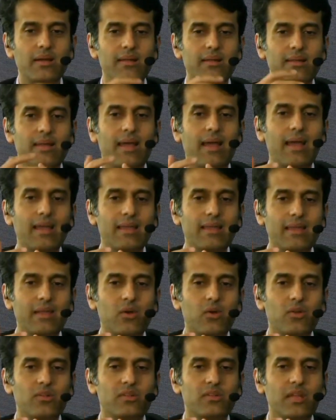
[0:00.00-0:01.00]
attacking
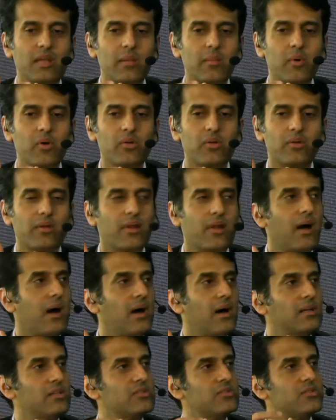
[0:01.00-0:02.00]
or thinking about
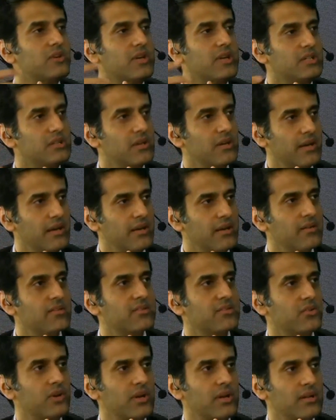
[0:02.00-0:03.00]
large traditional
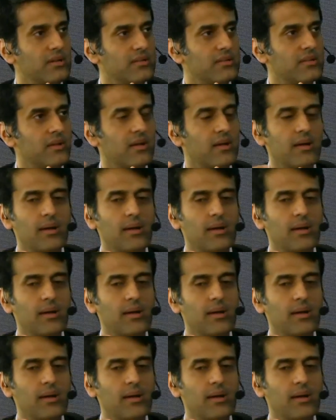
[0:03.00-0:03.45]
industries,